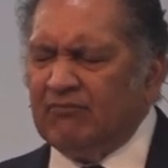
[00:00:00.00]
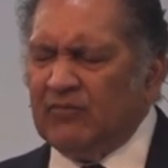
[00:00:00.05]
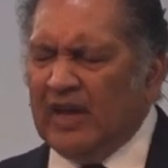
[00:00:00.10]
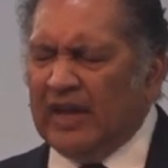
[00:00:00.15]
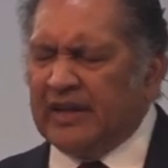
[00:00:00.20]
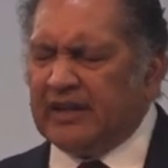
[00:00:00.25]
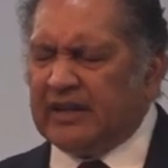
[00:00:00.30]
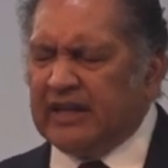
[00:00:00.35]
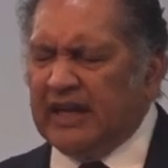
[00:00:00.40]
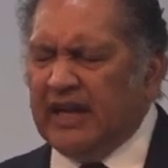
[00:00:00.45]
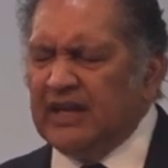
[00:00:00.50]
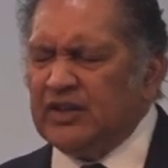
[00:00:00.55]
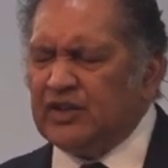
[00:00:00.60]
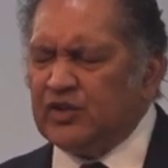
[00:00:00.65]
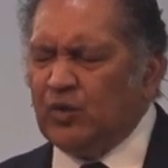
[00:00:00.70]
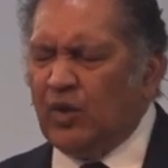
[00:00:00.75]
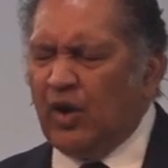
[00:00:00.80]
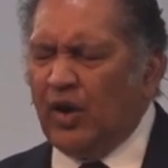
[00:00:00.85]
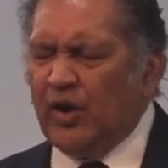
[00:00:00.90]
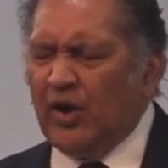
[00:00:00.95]
That
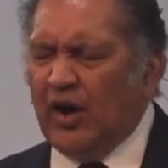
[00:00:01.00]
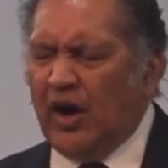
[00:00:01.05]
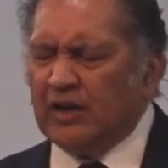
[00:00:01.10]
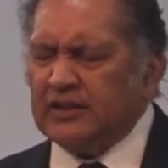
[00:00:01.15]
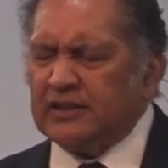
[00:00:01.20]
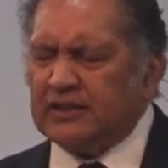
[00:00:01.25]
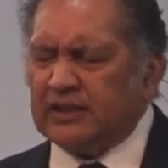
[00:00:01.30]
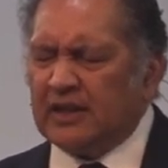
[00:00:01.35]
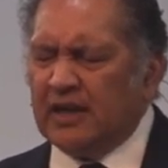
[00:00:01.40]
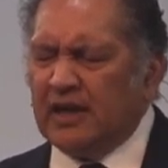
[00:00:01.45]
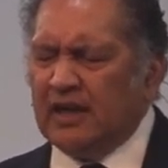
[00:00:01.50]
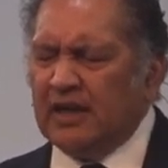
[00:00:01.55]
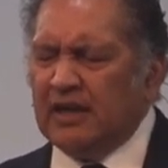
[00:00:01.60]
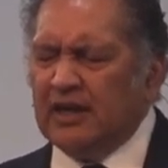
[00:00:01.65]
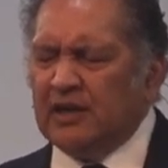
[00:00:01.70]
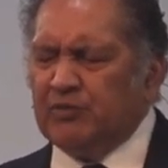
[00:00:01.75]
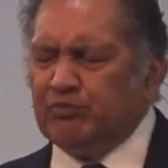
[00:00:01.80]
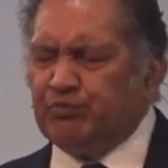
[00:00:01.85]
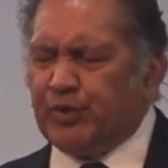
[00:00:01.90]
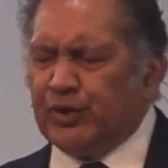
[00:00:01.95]
things will not
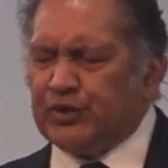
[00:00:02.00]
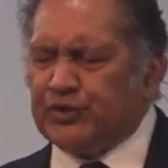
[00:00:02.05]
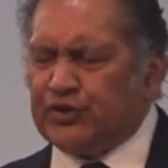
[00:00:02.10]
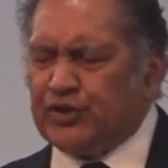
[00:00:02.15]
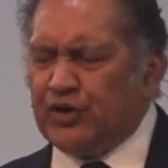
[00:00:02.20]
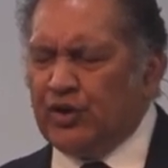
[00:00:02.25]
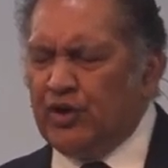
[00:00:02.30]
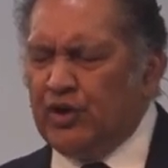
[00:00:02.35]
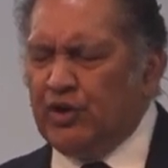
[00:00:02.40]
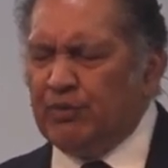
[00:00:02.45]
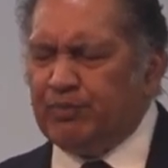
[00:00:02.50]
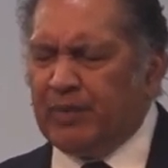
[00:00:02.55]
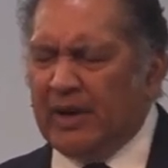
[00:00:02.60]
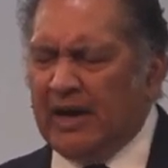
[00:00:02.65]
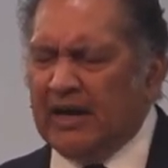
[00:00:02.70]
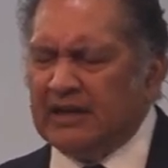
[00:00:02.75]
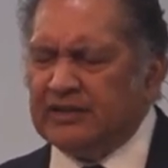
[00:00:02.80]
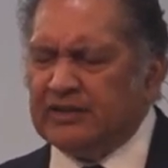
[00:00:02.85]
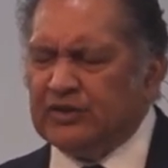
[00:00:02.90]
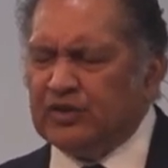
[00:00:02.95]
perturb
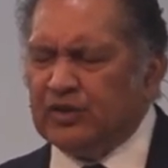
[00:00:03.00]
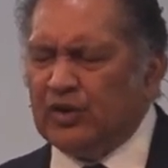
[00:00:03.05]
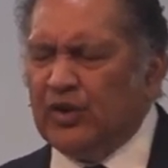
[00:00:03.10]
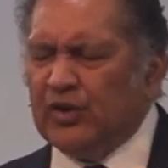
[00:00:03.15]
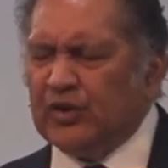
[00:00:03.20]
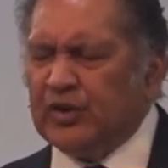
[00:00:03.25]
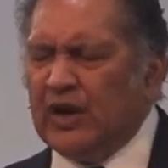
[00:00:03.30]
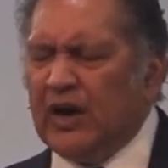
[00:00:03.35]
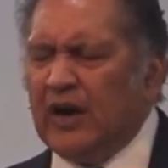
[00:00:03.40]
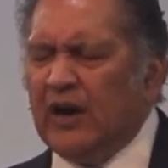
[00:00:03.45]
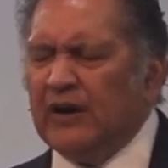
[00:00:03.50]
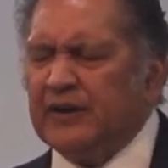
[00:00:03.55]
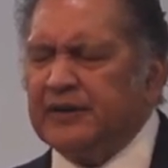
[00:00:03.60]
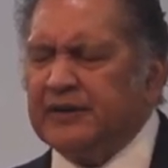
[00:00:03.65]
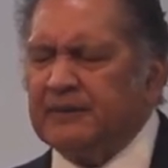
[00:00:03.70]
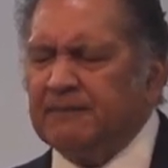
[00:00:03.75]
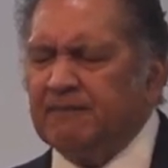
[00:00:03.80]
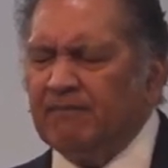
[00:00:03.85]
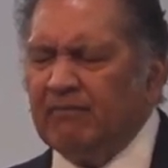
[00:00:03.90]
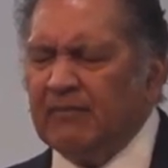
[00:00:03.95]
us, Lord God.
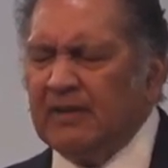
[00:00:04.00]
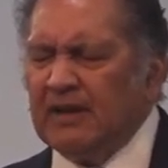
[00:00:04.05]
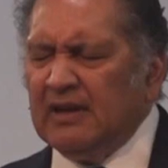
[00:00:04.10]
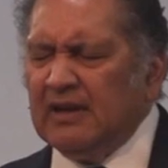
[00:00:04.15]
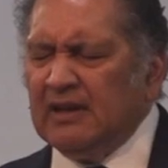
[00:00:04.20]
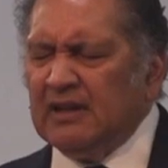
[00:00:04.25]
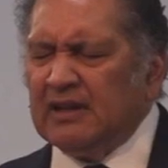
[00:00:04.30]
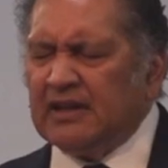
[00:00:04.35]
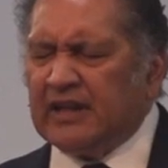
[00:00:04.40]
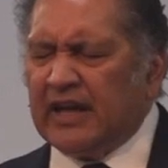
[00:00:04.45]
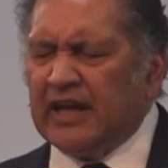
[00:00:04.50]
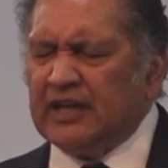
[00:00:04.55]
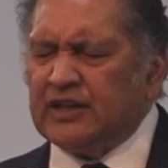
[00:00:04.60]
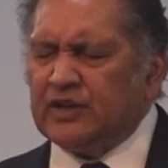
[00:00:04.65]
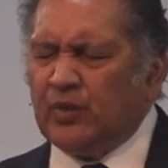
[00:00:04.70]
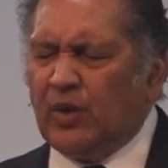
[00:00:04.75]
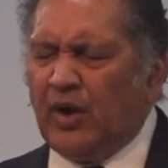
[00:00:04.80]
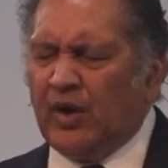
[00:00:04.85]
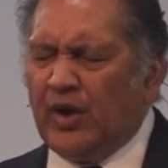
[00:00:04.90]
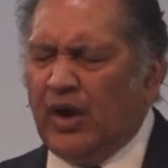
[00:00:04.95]

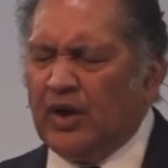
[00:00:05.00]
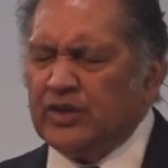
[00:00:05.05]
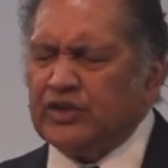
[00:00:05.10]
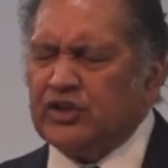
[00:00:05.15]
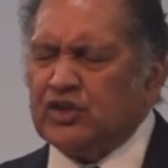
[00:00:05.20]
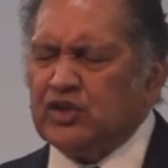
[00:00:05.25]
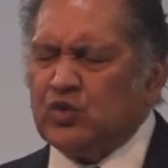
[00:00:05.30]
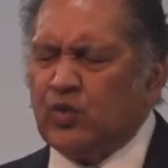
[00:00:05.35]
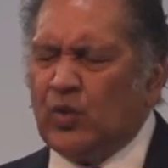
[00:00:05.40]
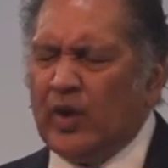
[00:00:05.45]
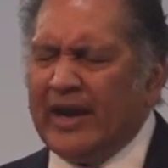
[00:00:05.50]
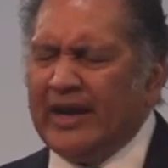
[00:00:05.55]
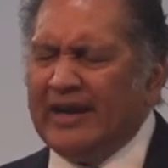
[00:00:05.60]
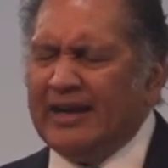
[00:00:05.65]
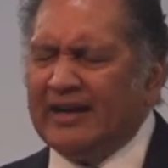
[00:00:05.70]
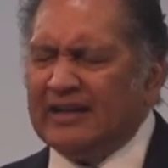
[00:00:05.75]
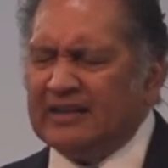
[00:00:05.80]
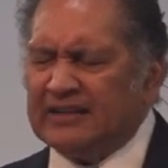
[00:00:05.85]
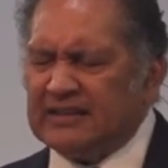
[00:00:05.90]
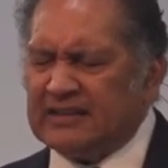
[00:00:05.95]
Things will not sway
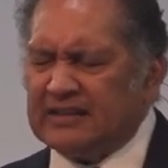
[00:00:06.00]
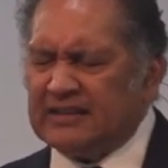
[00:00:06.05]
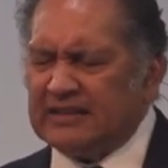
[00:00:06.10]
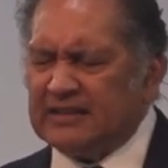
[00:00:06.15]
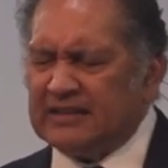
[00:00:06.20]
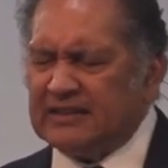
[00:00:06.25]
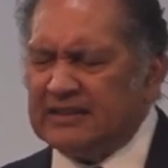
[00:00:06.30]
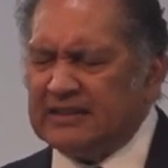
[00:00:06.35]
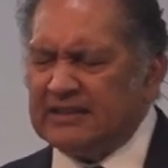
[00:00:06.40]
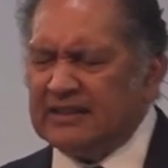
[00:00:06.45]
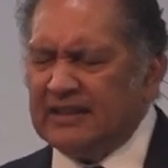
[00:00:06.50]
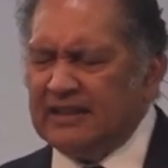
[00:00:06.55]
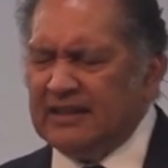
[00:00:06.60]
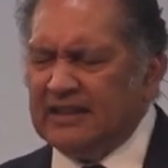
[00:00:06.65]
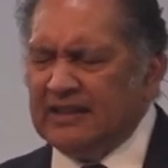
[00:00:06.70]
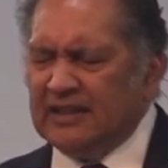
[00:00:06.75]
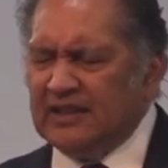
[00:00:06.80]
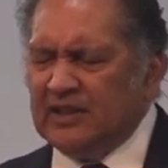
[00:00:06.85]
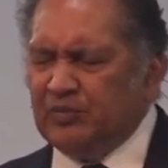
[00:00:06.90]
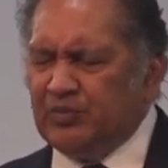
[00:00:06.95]
us
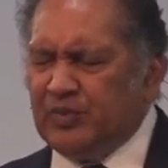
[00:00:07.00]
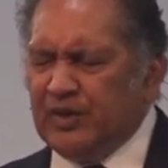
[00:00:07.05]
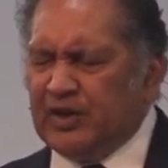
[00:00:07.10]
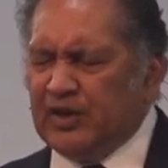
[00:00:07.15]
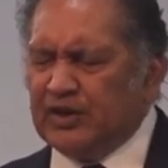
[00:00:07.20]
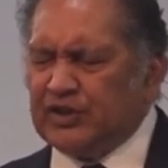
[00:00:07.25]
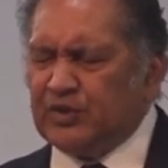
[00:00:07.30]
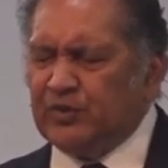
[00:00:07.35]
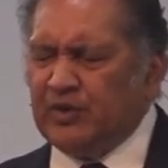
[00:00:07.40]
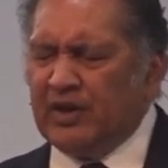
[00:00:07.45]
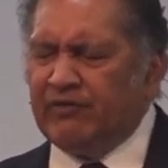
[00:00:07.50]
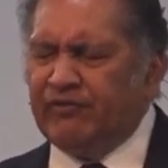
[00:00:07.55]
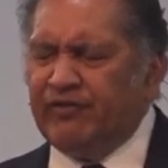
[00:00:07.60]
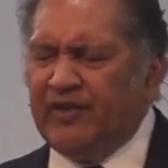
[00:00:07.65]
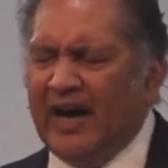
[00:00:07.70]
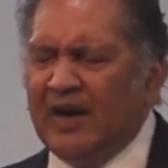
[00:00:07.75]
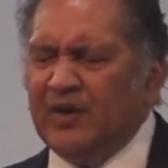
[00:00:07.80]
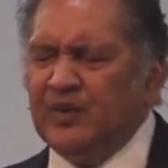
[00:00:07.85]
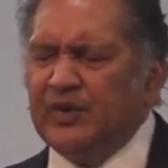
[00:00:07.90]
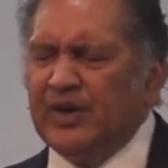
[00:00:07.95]
because we are
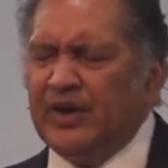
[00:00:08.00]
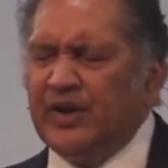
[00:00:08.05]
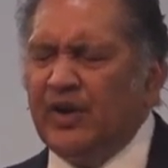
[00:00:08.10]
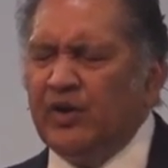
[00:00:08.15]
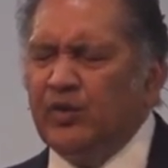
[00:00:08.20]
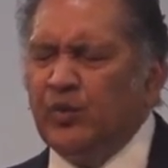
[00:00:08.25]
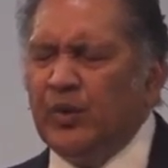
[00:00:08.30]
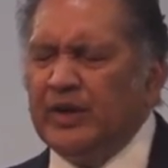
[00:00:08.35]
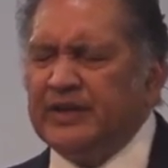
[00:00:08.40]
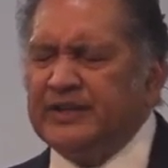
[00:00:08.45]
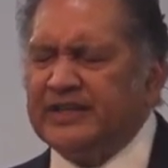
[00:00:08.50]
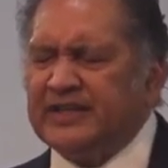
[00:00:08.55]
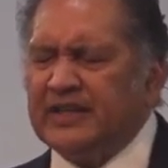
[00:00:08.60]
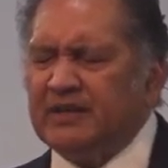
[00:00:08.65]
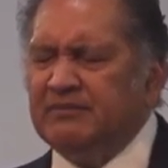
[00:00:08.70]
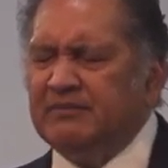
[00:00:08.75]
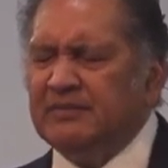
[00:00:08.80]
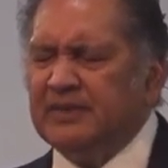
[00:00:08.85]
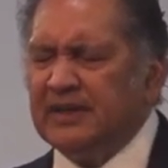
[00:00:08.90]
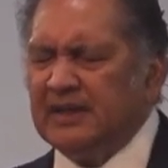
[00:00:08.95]
founded on
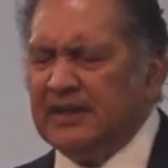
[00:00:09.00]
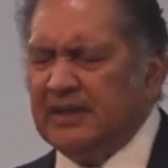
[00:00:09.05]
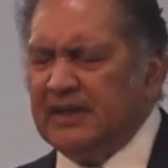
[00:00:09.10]
wisdom.